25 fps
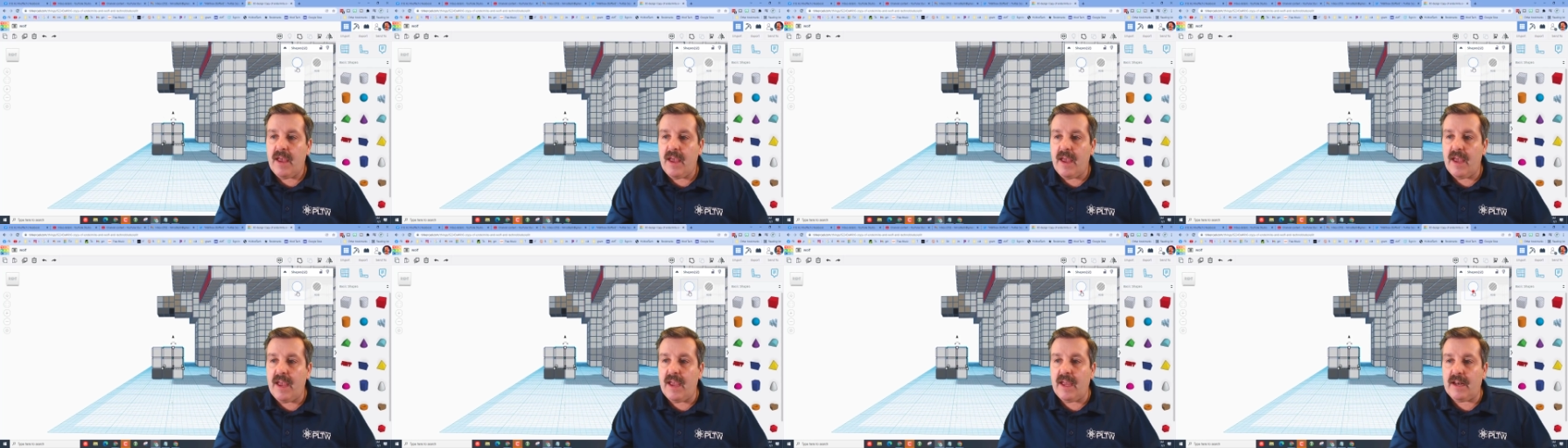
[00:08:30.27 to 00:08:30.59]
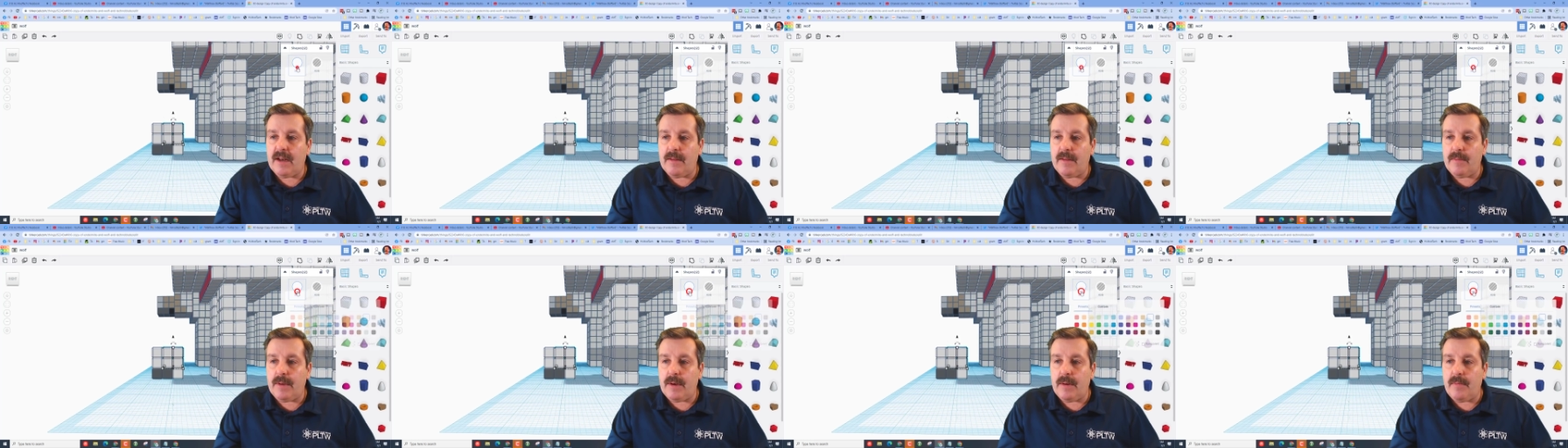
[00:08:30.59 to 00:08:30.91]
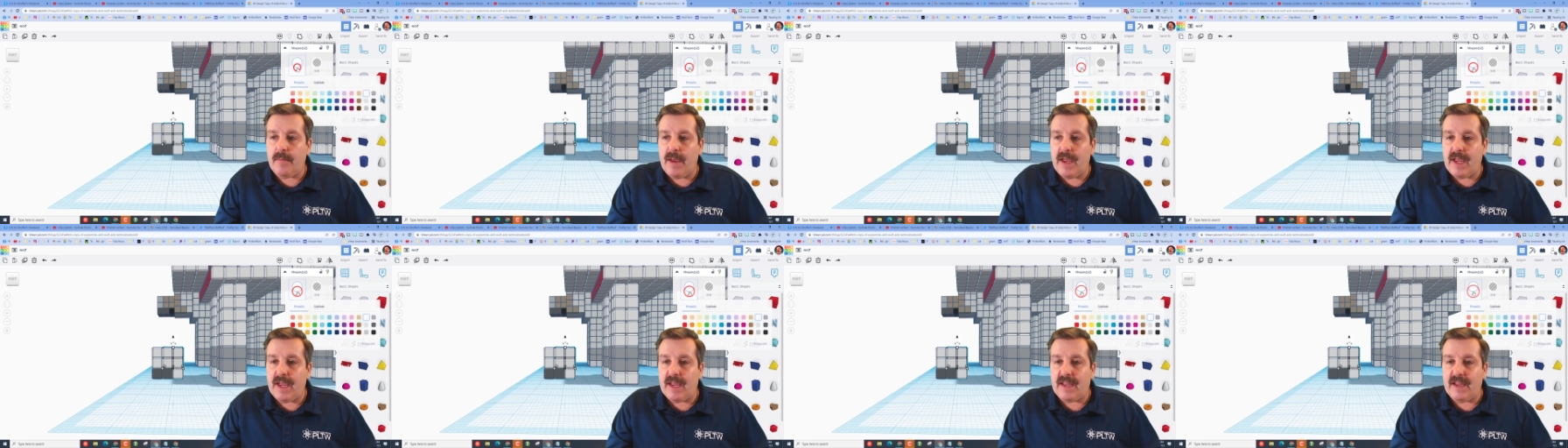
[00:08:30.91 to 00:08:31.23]
And I'm going to
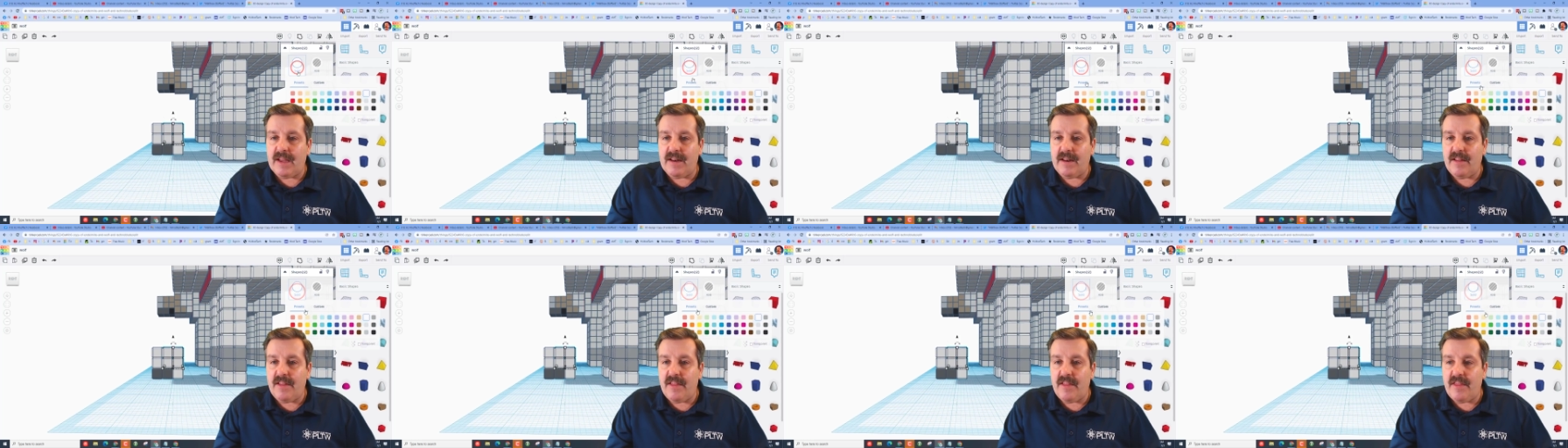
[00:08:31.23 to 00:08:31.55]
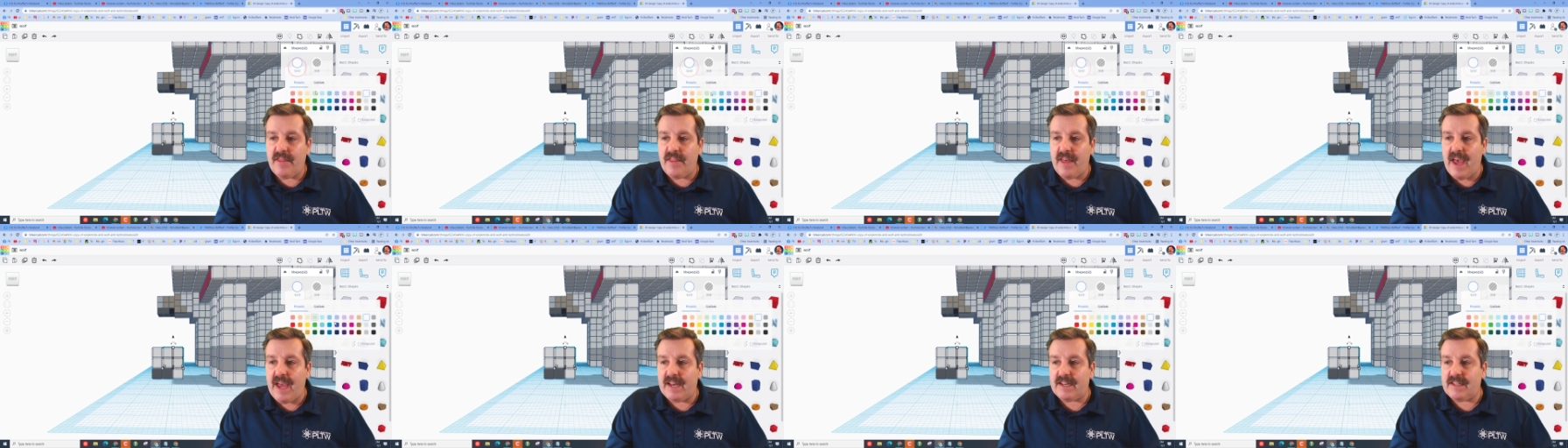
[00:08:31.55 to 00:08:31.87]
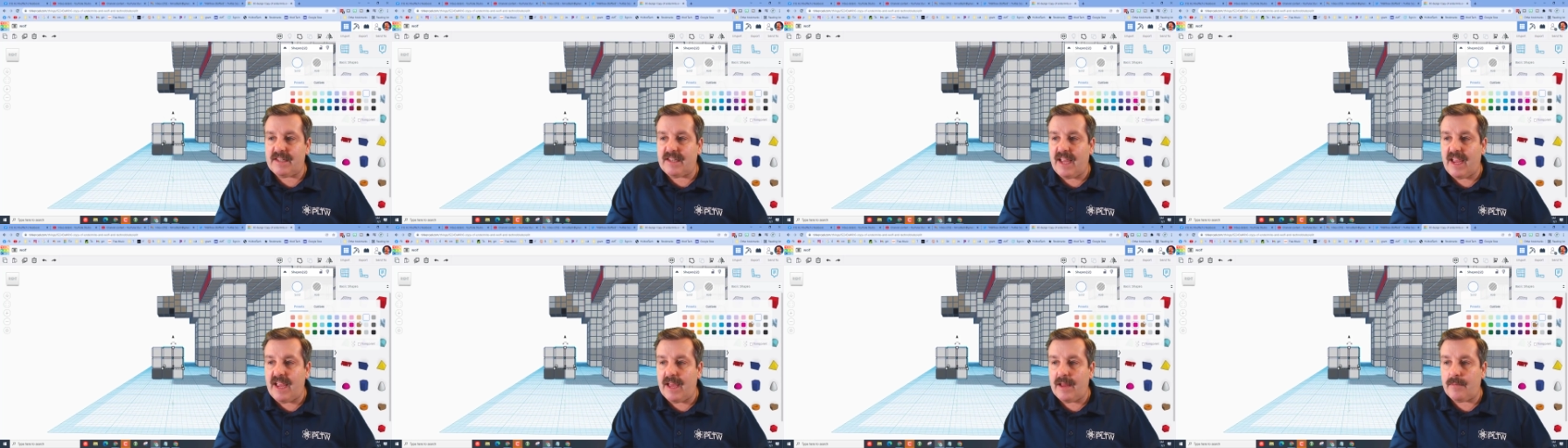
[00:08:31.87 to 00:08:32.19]
make it
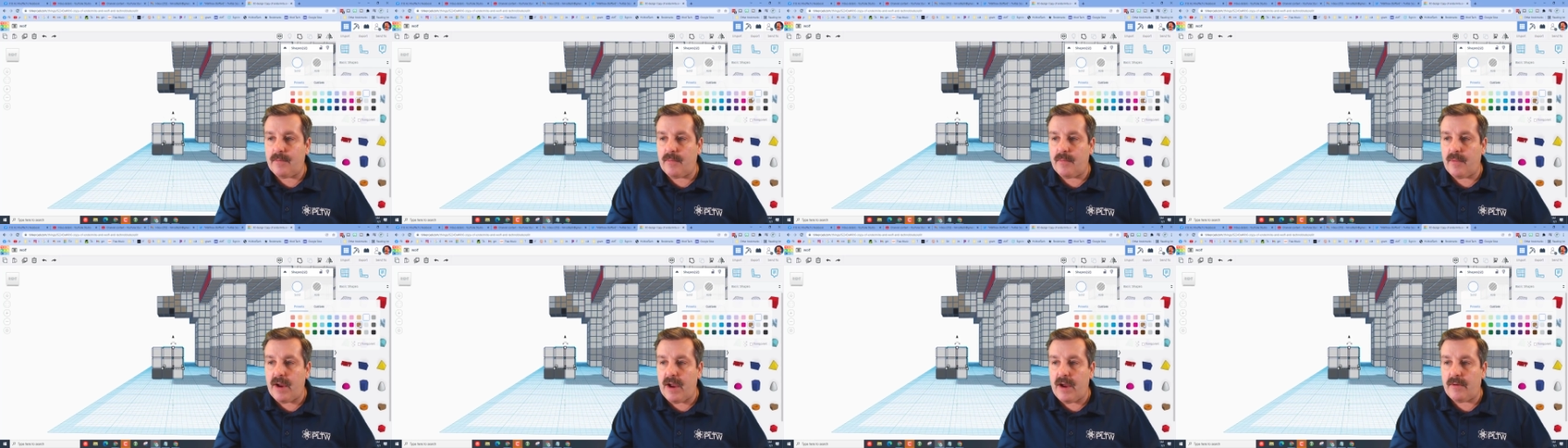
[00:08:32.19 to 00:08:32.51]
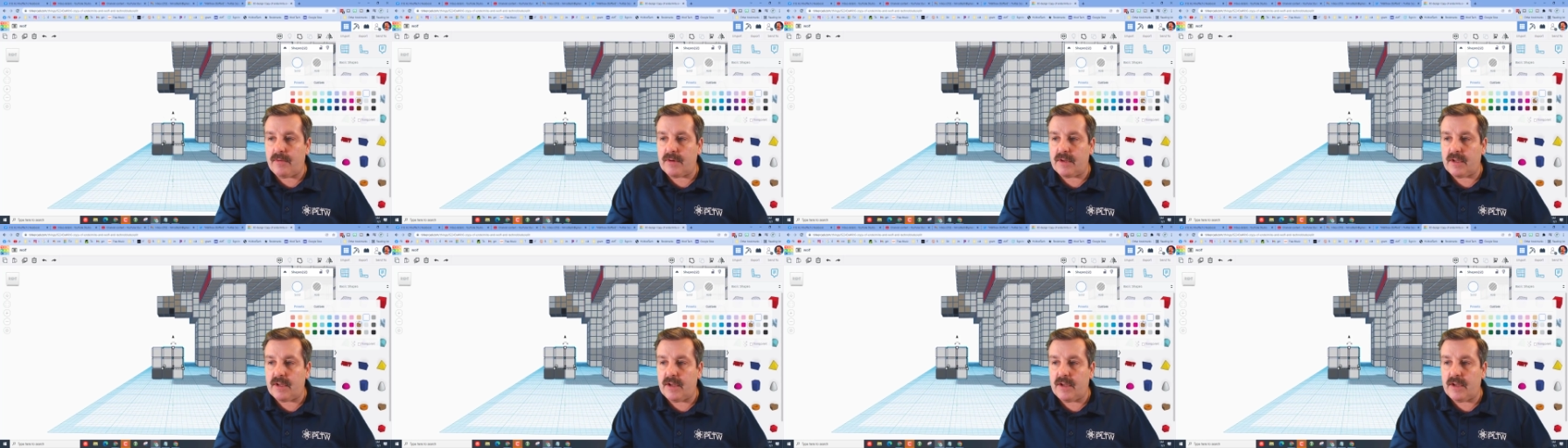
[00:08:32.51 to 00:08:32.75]
that tan brown